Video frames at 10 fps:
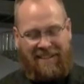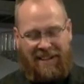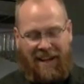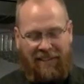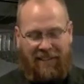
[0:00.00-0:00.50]

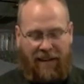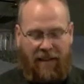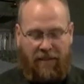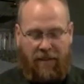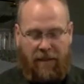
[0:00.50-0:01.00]
Not that
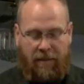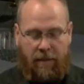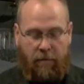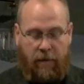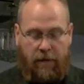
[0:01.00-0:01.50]
I think
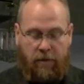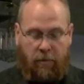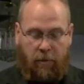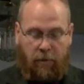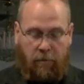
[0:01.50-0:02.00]
that
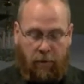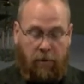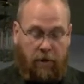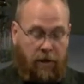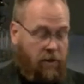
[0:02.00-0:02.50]
reasonable and
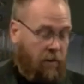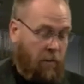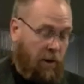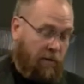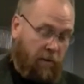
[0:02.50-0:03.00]
prudent is a
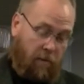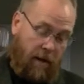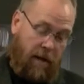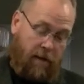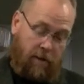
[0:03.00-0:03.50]
wonderful
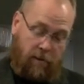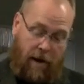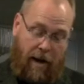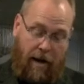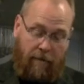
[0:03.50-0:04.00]
way to
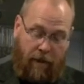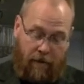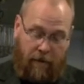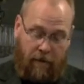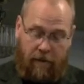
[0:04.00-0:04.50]
drive. I
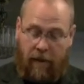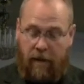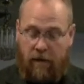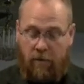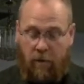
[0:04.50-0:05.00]
think that
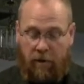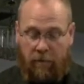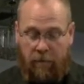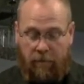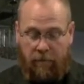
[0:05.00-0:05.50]
that is
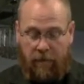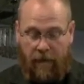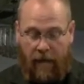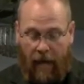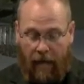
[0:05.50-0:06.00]
wonderful.
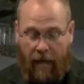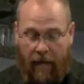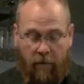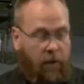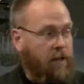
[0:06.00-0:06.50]
I
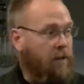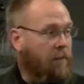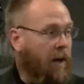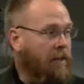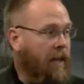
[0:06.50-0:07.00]
like, what is it,
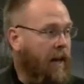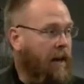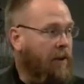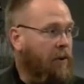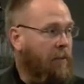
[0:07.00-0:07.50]

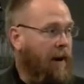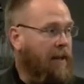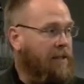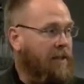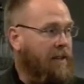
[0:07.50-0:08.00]
Montana or
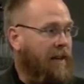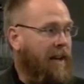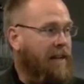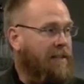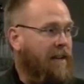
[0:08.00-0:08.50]
Nebraska that
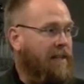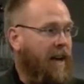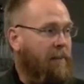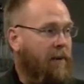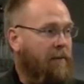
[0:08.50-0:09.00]
has that type